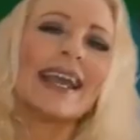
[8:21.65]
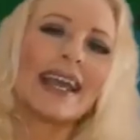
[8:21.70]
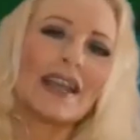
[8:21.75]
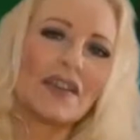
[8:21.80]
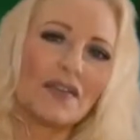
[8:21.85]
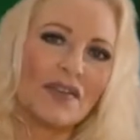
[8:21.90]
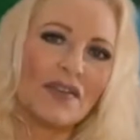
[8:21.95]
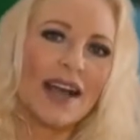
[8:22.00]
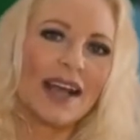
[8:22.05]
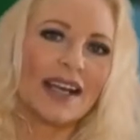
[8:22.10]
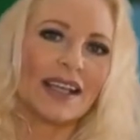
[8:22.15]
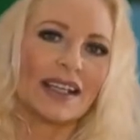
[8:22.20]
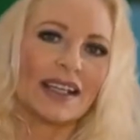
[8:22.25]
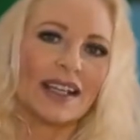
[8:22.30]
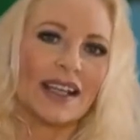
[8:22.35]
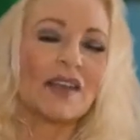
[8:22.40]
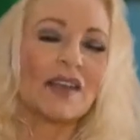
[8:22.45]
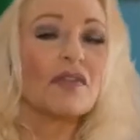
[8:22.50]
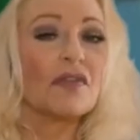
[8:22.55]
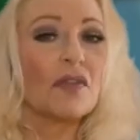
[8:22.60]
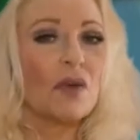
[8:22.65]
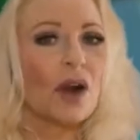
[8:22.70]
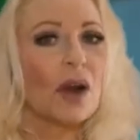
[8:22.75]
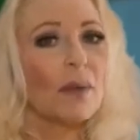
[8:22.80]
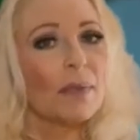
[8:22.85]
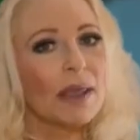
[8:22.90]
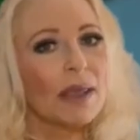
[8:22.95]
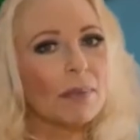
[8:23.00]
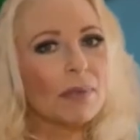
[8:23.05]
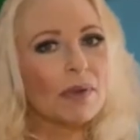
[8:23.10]
And finally,
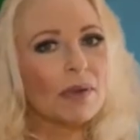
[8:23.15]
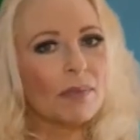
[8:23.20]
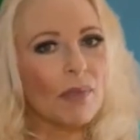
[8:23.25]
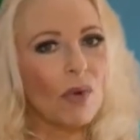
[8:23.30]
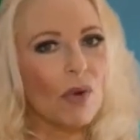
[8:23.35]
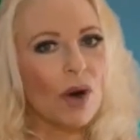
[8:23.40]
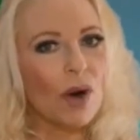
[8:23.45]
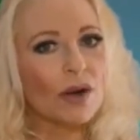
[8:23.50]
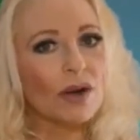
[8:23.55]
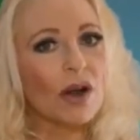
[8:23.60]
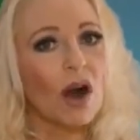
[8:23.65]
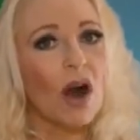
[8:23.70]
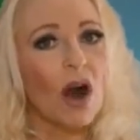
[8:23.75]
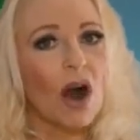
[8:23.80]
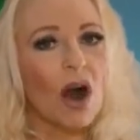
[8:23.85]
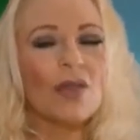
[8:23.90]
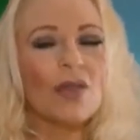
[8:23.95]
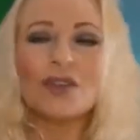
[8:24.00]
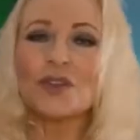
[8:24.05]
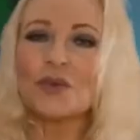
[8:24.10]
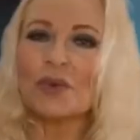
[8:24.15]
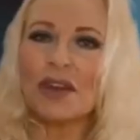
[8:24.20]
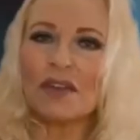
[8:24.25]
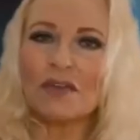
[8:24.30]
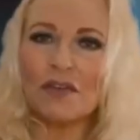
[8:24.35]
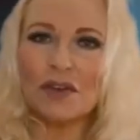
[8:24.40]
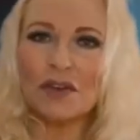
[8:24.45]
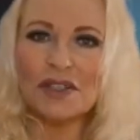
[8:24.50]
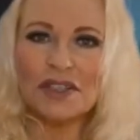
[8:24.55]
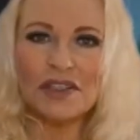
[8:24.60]
for people born on the
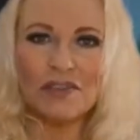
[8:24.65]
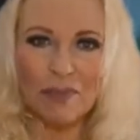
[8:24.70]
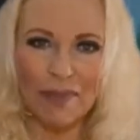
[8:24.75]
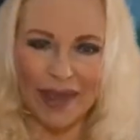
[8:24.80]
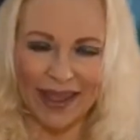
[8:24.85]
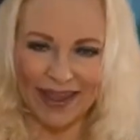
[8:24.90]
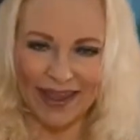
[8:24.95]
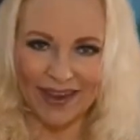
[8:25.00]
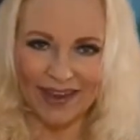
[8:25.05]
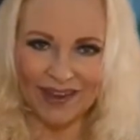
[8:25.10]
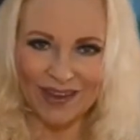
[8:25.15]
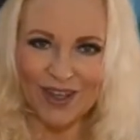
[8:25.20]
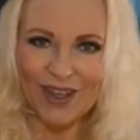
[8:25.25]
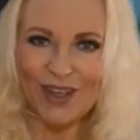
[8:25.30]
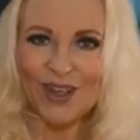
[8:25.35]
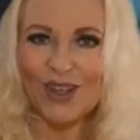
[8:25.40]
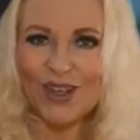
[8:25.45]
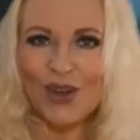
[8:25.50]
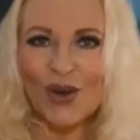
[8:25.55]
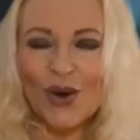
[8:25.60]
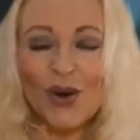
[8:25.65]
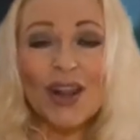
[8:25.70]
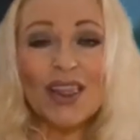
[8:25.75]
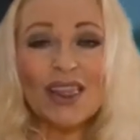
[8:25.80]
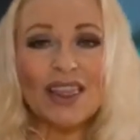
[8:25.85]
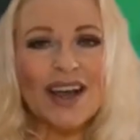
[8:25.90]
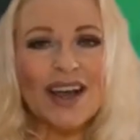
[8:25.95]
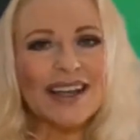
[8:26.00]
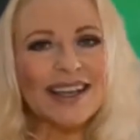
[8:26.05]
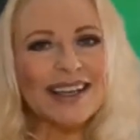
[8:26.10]
21st of May,
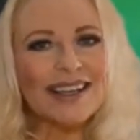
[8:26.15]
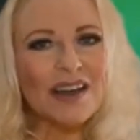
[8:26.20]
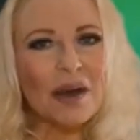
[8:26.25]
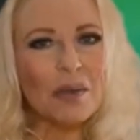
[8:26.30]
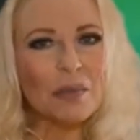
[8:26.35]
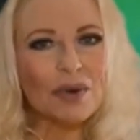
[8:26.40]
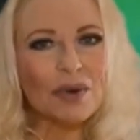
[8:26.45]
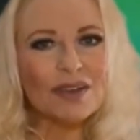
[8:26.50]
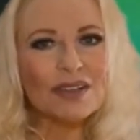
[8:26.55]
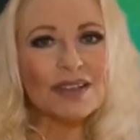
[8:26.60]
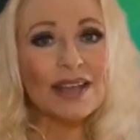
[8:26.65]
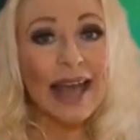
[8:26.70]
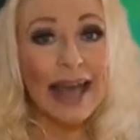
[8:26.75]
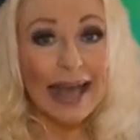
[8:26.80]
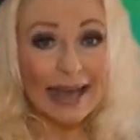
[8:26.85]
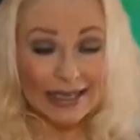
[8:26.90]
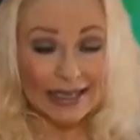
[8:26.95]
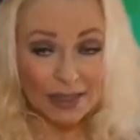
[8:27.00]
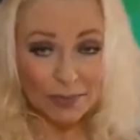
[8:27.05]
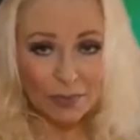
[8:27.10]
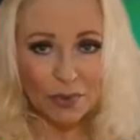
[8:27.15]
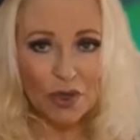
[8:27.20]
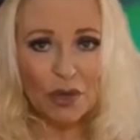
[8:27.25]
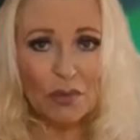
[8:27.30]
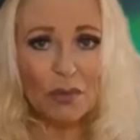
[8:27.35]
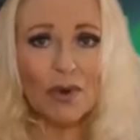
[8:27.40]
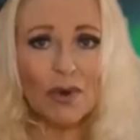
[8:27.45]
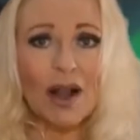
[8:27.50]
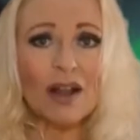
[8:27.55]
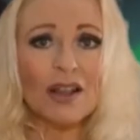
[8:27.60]
your lucky numbers, as per
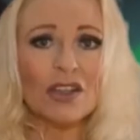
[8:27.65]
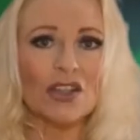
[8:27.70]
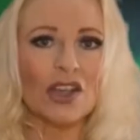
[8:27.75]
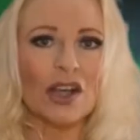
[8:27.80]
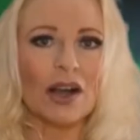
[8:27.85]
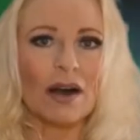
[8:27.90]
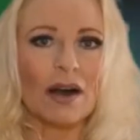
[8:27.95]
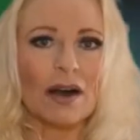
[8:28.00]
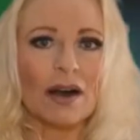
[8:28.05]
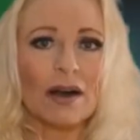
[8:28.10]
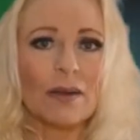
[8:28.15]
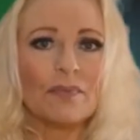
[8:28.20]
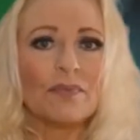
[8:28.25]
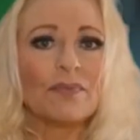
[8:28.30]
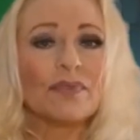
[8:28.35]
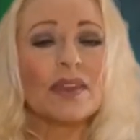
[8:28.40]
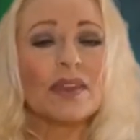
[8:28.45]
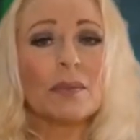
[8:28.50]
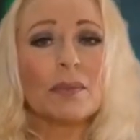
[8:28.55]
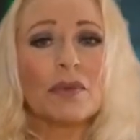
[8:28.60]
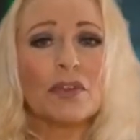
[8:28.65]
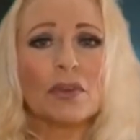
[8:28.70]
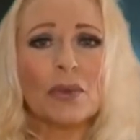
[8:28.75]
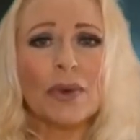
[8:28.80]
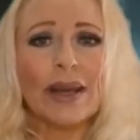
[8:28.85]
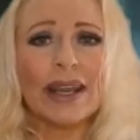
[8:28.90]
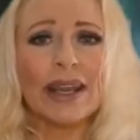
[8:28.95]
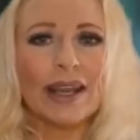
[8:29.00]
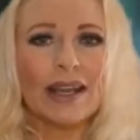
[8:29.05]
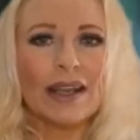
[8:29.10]
numerology, are number
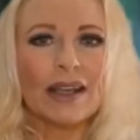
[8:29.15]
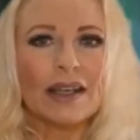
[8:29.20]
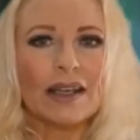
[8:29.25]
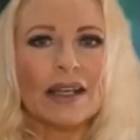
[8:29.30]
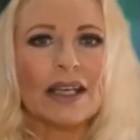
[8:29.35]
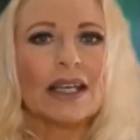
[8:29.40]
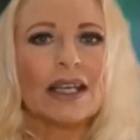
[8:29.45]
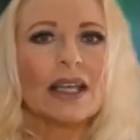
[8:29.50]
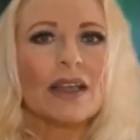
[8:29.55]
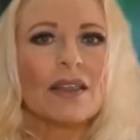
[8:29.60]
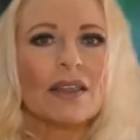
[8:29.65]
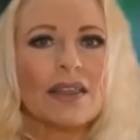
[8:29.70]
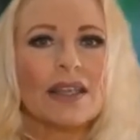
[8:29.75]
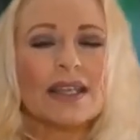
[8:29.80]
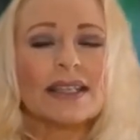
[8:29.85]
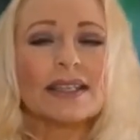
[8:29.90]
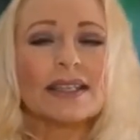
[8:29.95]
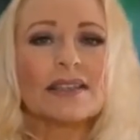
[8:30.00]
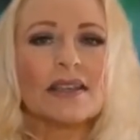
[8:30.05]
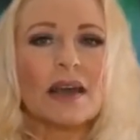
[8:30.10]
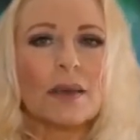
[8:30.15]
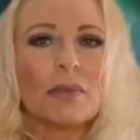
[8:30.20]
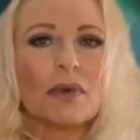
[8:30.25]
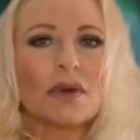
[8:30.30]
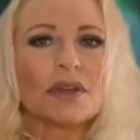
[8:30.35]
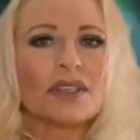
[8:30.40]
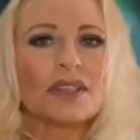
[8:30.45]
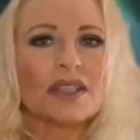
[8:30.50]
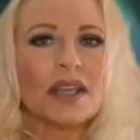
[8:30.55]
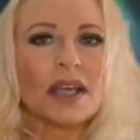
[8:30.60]
3. This
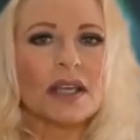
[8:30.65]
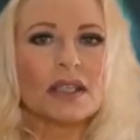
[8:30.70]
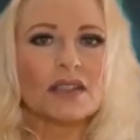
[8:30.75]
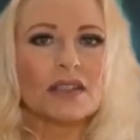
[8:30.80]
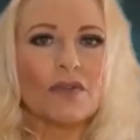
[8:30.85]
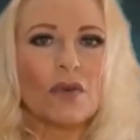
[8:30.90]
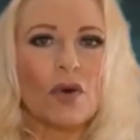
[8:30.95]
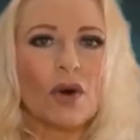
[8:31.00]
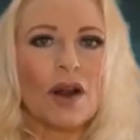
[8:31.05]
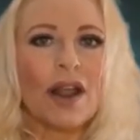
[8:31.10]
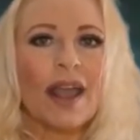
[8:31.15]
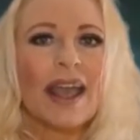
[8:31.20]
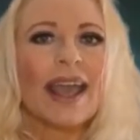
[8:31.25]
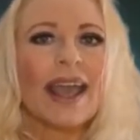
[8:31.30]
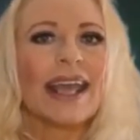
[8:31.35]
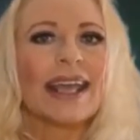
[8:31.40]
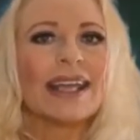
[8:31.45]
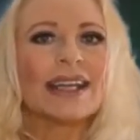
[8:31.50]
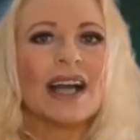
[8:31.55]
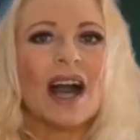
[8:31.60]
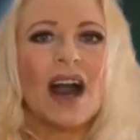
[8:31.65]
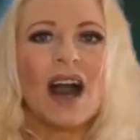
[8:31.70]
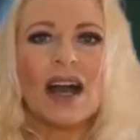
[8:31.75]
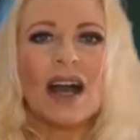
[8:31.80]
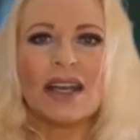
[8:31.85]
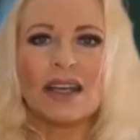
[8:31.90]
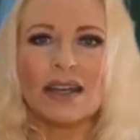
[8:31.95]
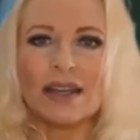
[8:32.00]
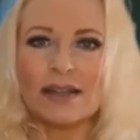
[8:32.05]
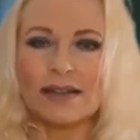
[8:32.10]
number stands for a
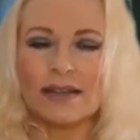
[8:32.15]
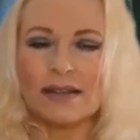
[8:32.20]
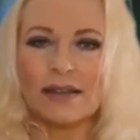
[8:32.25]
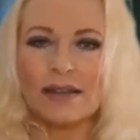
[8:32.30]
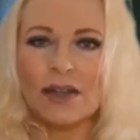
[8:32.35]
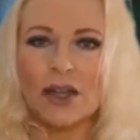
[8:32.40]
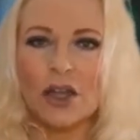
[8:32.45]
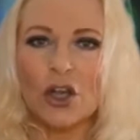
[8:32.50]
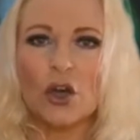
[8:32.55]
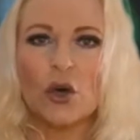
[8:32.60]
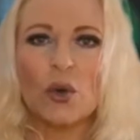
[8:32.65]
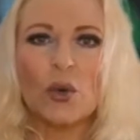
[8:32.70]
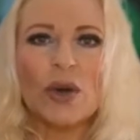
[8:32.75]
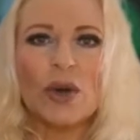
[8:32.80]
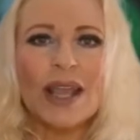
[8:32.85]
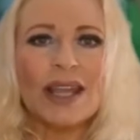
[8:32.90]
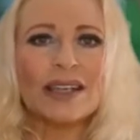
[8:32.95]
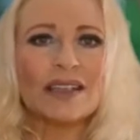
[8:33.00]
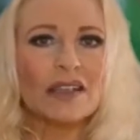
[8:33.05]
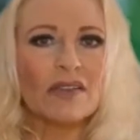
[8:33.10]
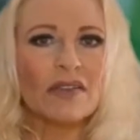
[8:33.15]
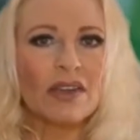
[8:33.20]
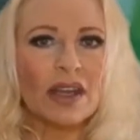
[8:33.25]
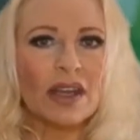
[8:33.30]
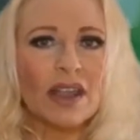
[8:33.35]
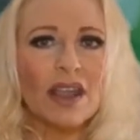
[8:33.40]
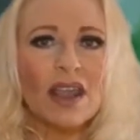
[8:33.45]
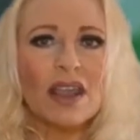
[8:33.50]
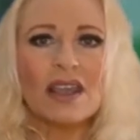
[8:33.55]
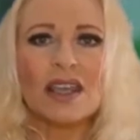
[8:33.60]
kindness,
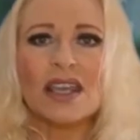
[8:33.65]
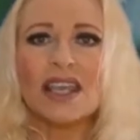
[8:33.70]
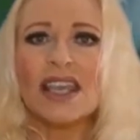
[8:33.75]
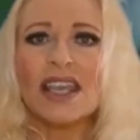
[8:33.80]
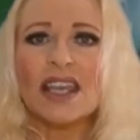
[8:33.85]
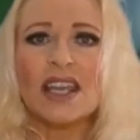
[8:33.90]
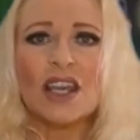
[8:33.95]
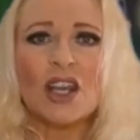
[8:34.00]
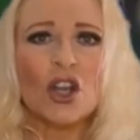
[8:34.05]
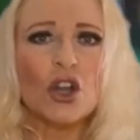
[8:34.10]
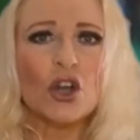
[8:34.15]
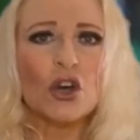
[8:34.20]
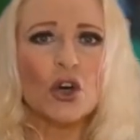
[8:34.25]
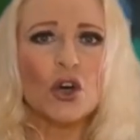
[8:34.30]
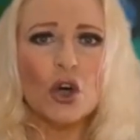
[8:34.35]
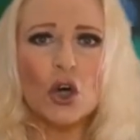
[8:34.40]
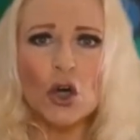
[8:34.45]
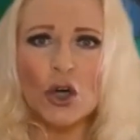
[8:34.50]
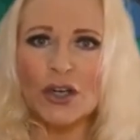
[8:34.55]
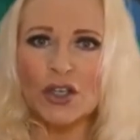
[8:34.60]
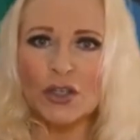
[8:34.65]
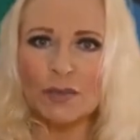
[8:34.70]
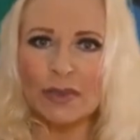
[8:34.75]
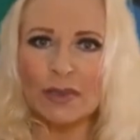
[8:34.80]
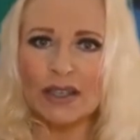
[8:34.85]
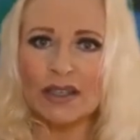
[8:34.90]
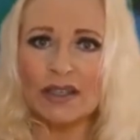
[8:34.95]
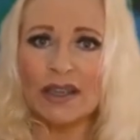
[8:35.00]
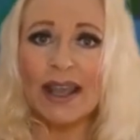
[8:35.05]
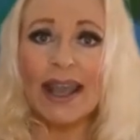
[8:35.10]
creativity,
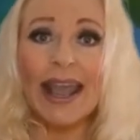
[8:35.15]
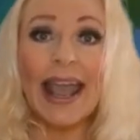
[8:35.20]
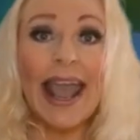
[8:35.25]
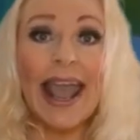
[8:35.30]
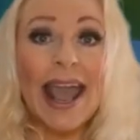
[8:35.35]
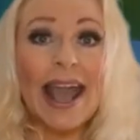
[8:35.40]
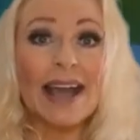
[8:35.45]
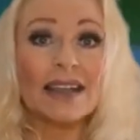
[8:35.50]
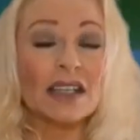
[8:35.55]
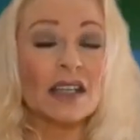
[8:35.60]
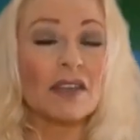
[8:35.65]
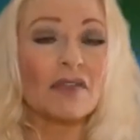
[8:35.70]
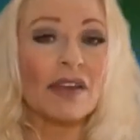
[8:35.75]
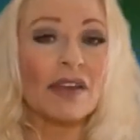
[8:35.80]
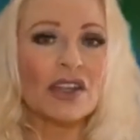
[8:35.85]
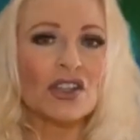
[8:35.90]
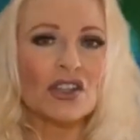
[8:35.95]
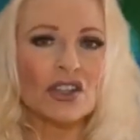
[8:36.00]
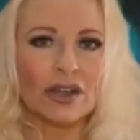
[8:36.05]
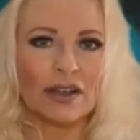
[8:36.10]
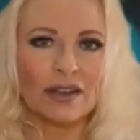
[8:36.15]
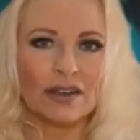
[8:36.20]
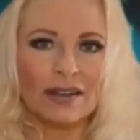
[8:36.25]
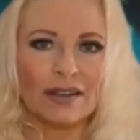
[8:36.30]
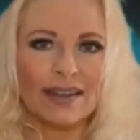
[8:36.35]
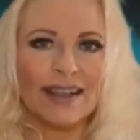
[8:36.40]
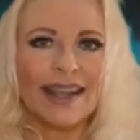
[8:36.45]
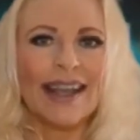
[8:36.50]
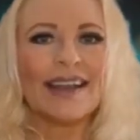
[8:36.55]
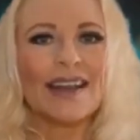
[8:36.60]
encouragement, and adventure.
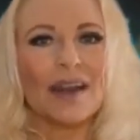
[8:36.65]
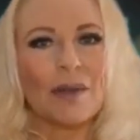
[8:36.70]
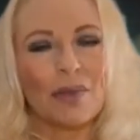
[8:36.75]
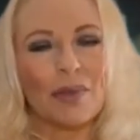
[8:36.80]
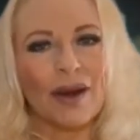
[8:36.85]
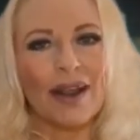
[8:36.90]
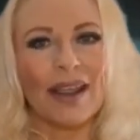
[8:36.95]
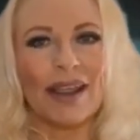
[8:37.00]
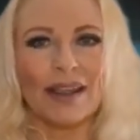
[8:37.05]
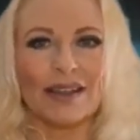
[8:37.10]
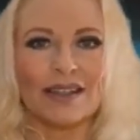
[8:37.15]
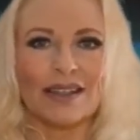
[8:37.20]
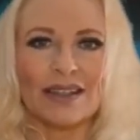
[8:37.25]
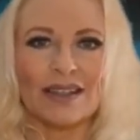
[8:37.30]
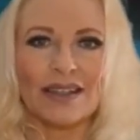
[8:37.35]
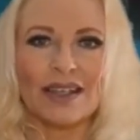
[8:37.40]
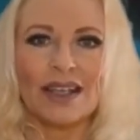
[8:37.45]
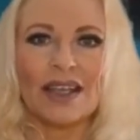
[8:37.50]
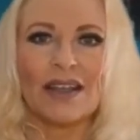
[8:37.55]
And number 8.